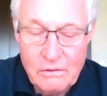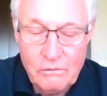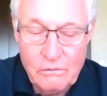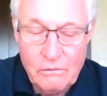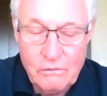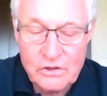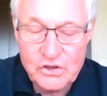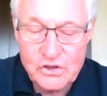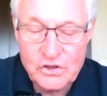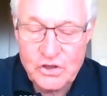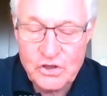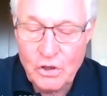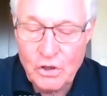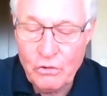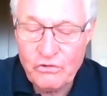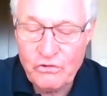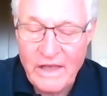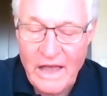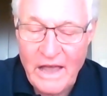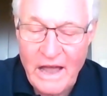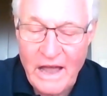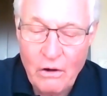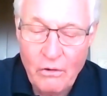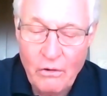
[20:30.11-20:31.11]
which
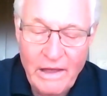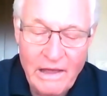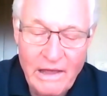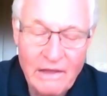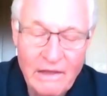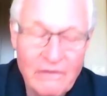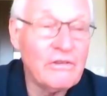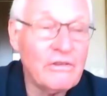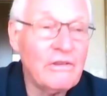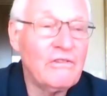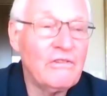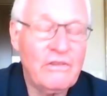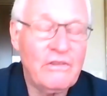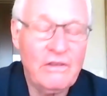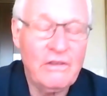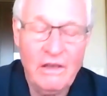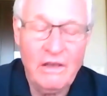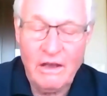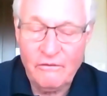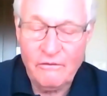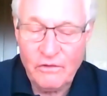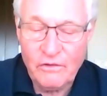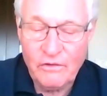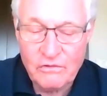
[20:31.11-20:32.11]
shows how
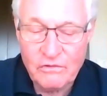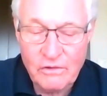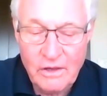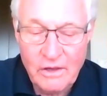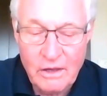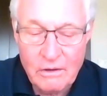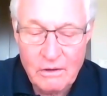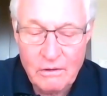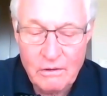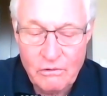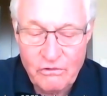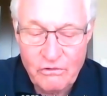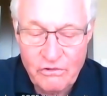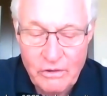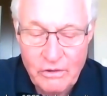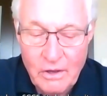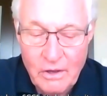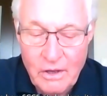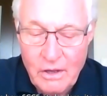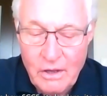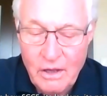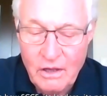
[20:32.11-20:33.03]
SCCF, its leaders,